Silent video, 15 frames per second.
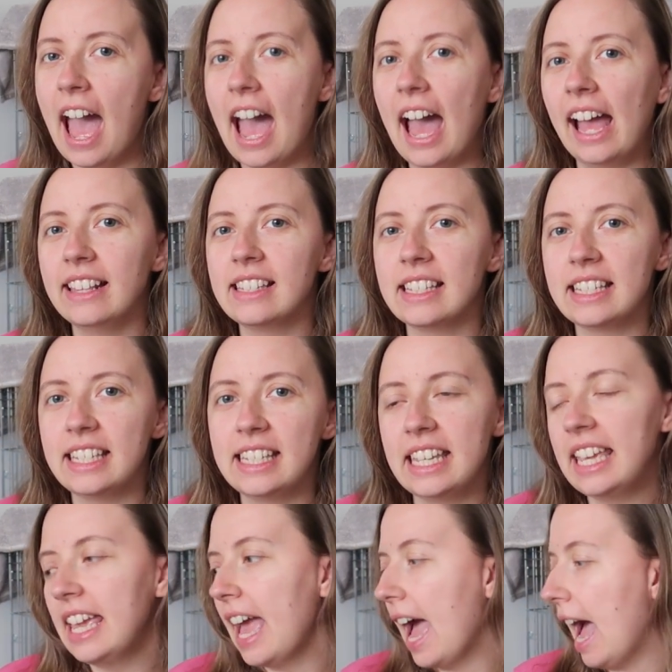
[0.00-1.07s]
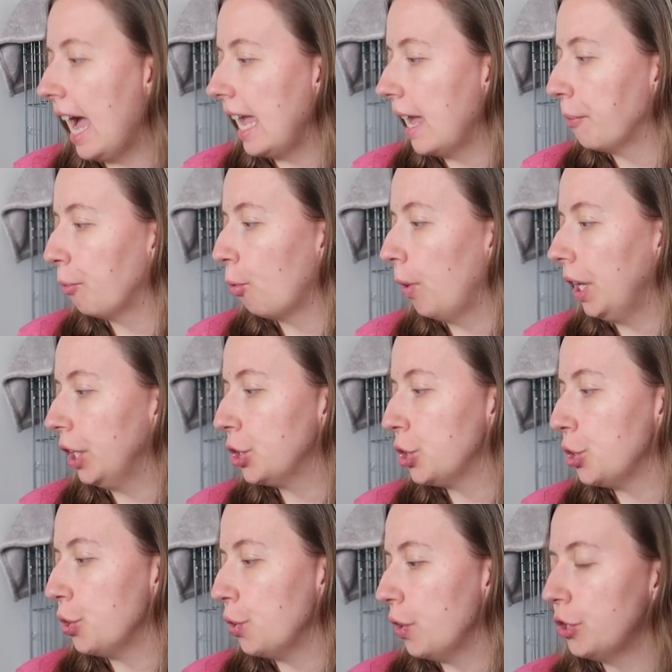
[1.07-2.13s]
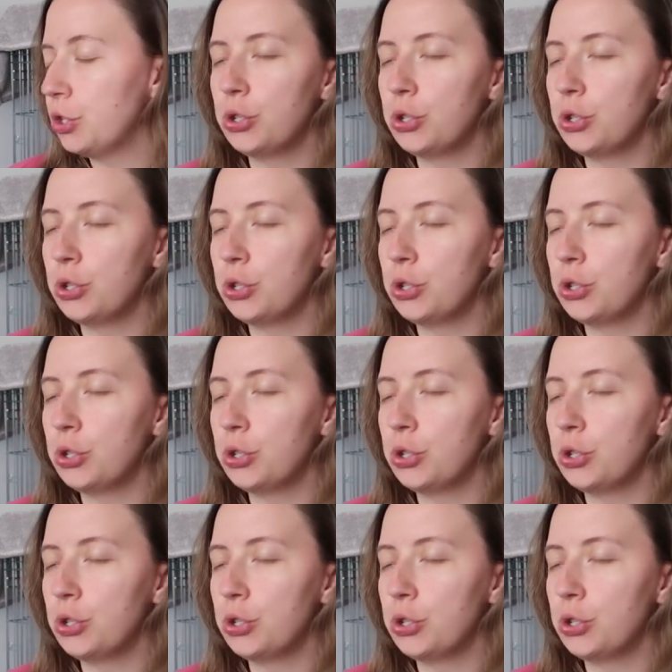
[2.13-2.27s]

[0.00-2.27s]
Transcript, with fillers: And today I am going to